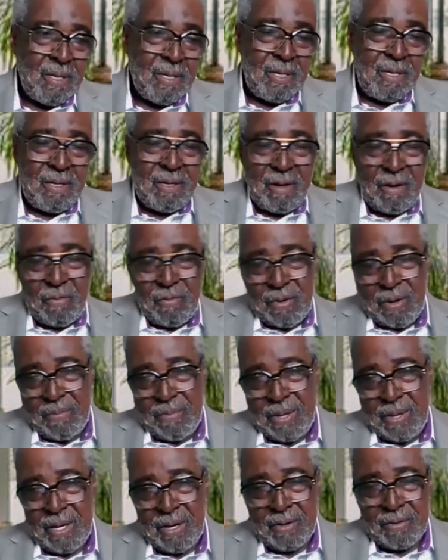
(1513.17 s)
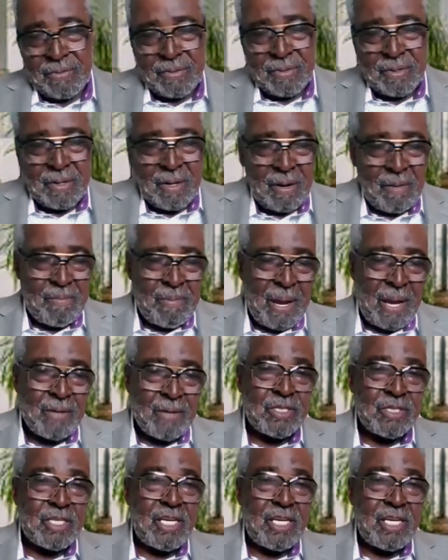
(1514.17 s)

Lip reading: we'll be on Bounce